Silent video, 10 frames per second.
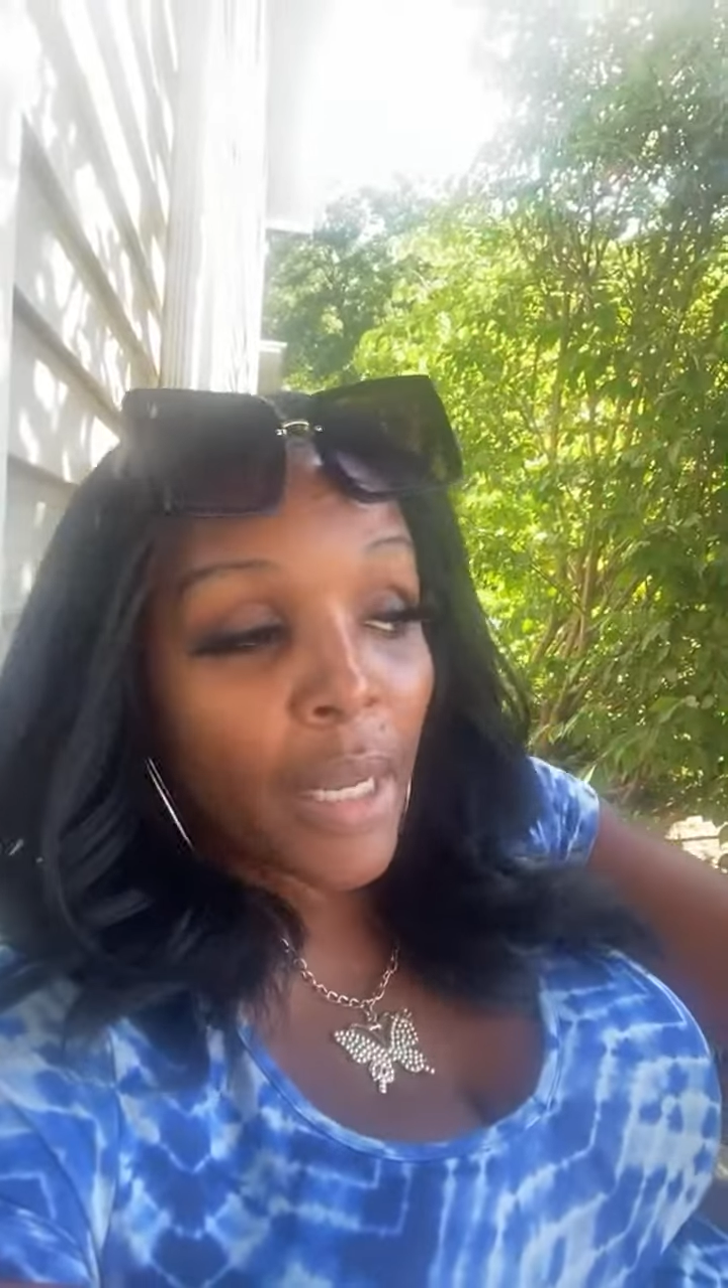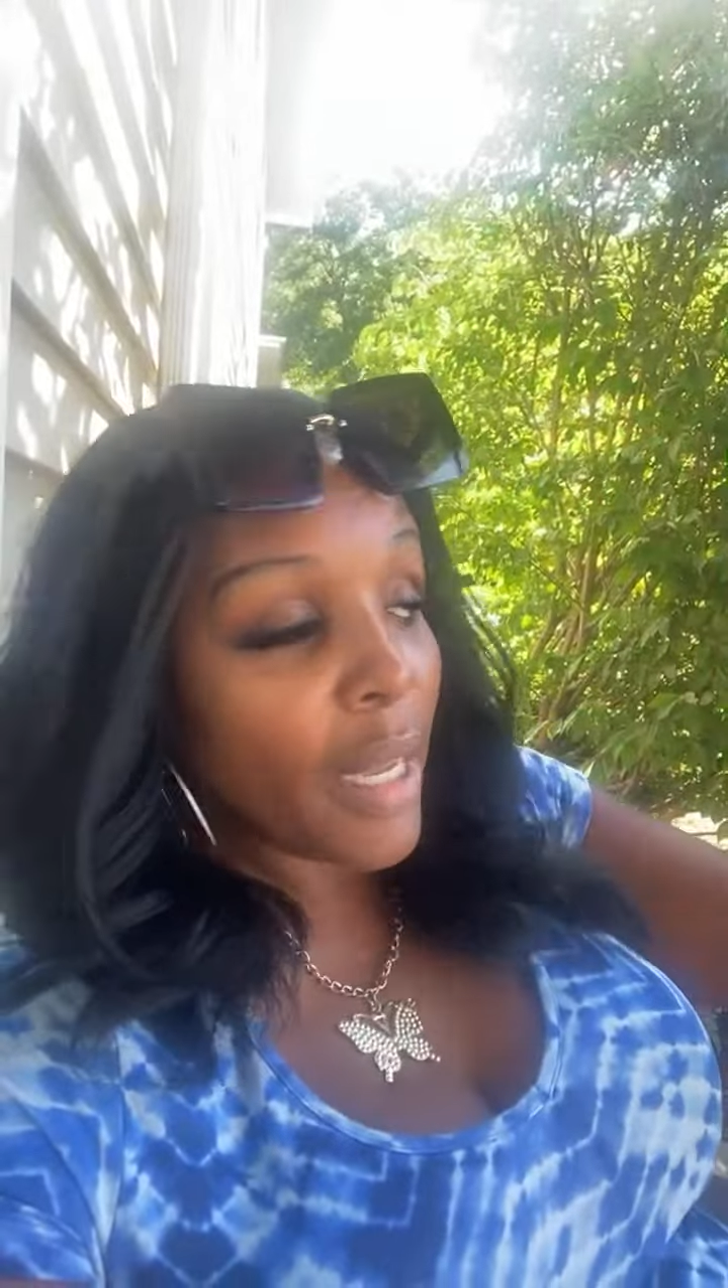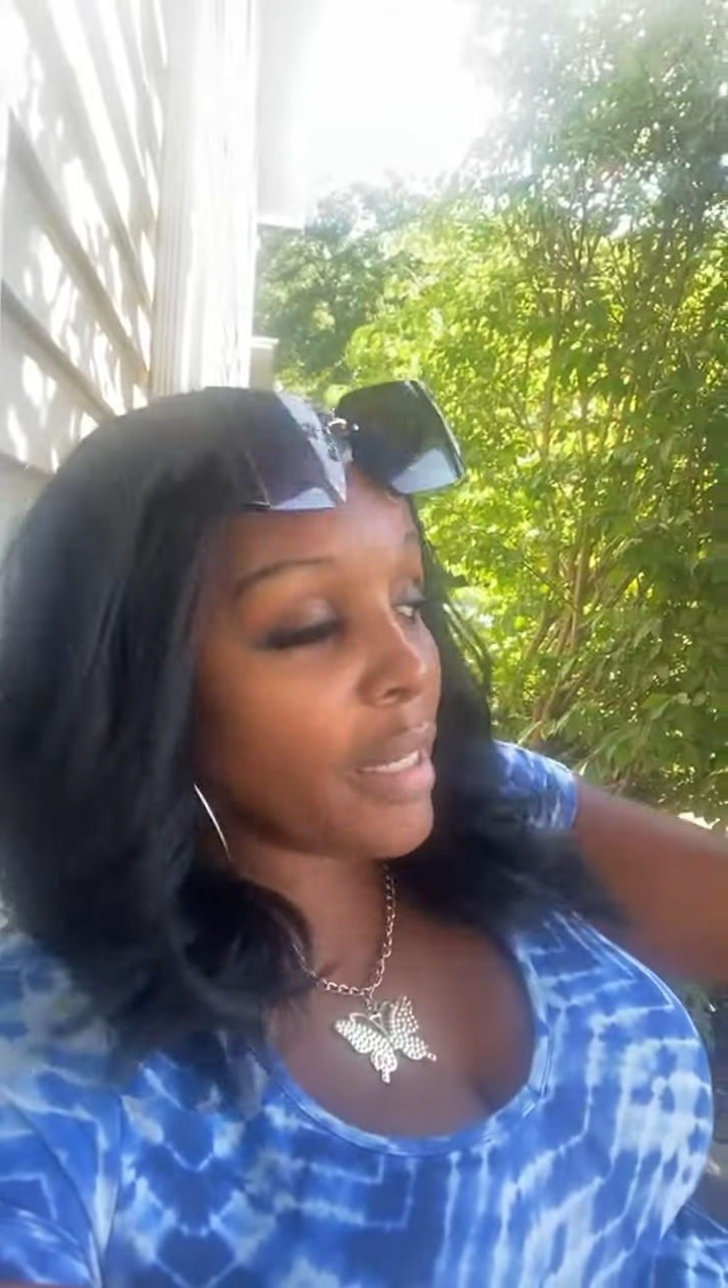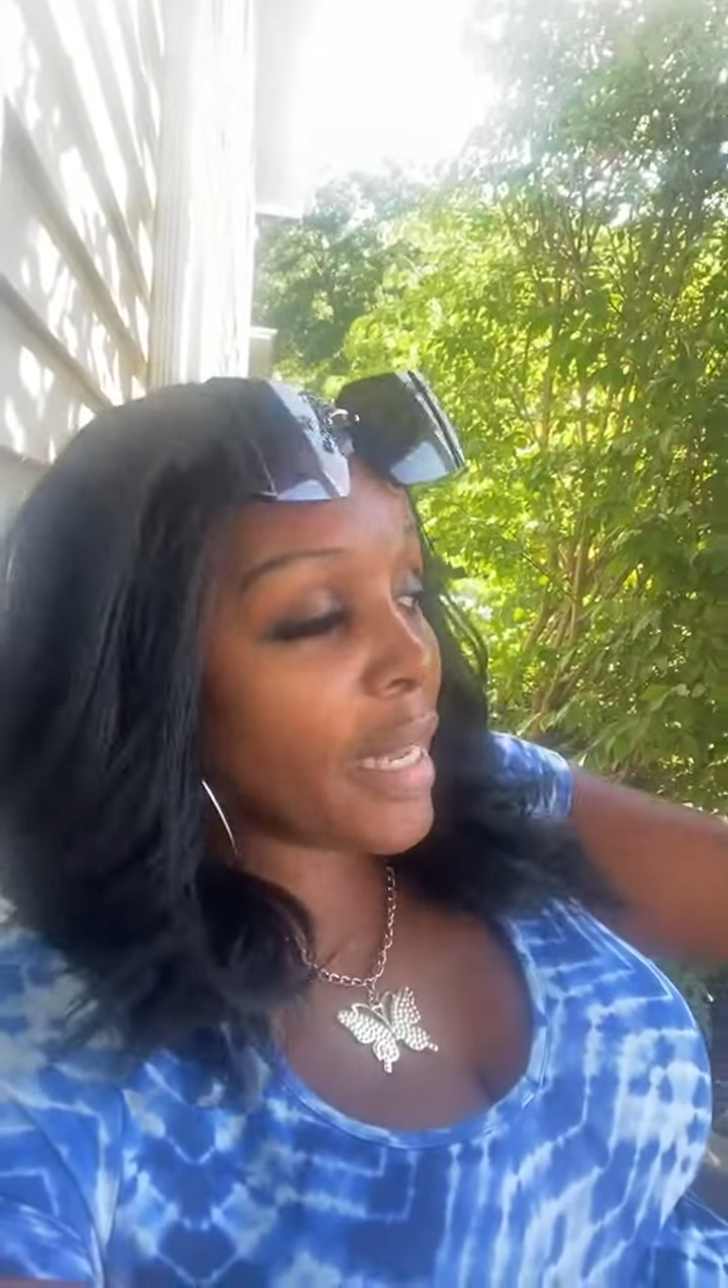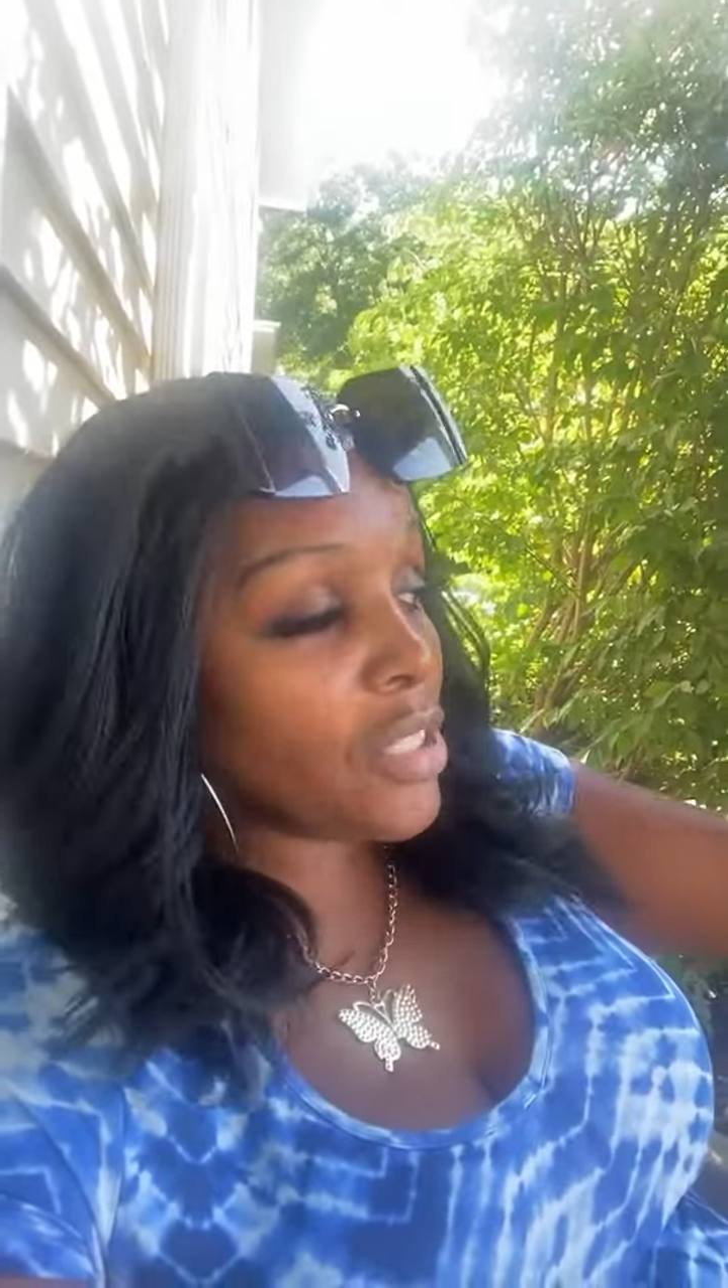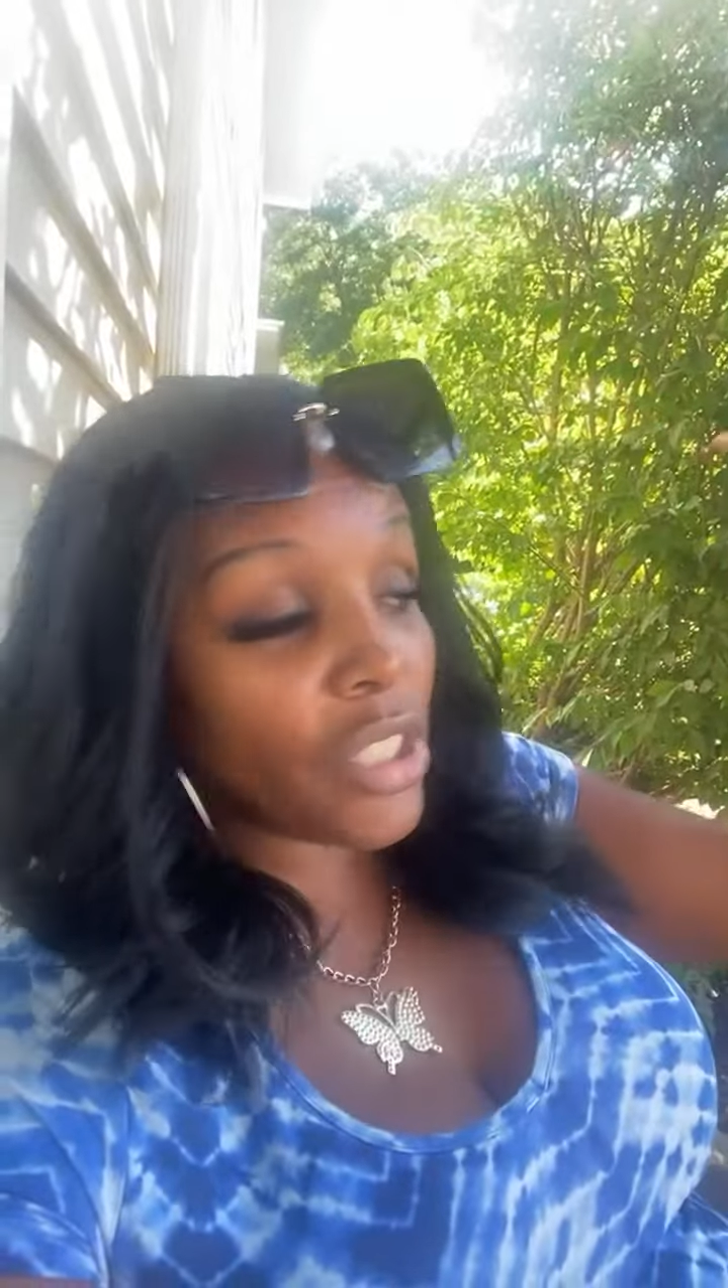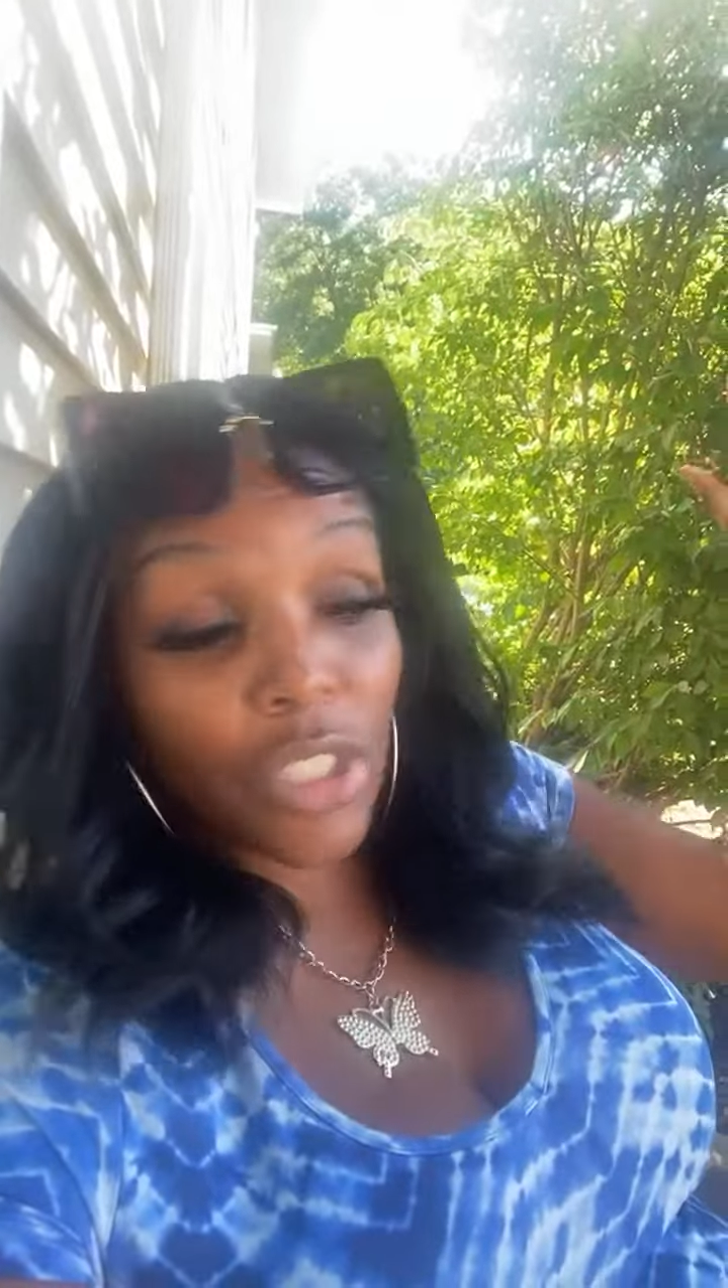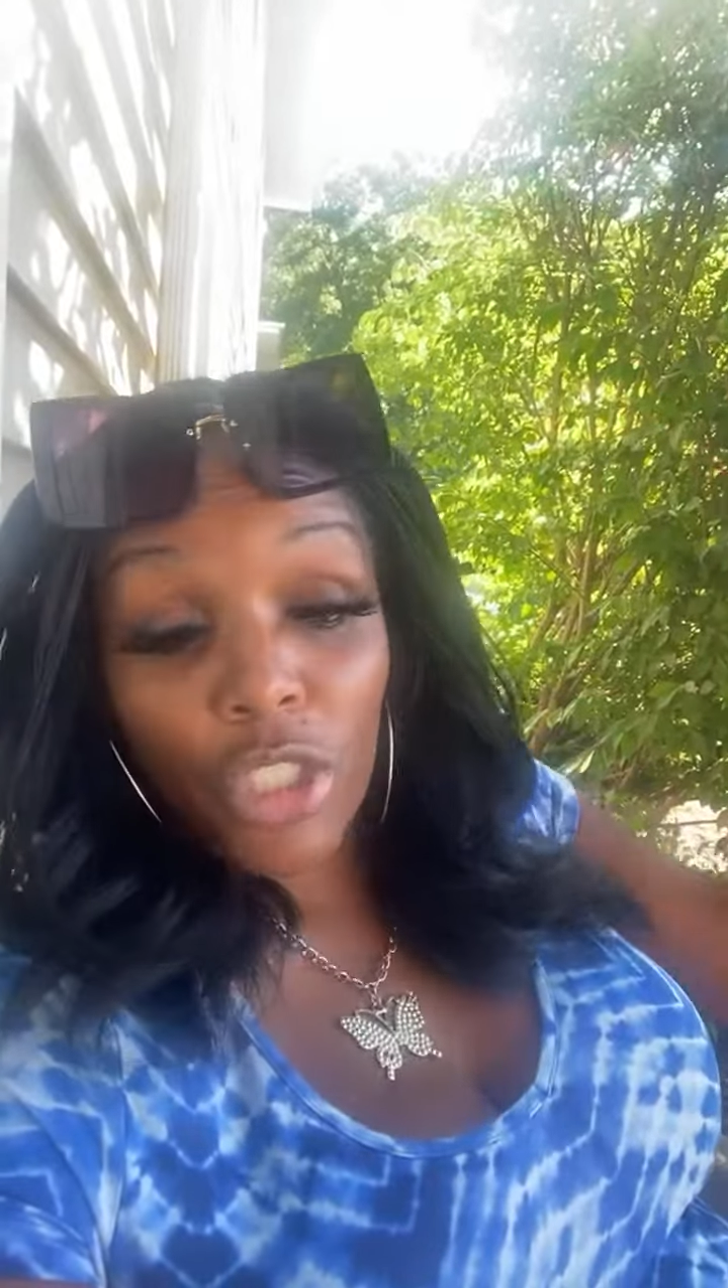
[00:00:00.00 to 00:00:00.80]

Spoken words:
And that's just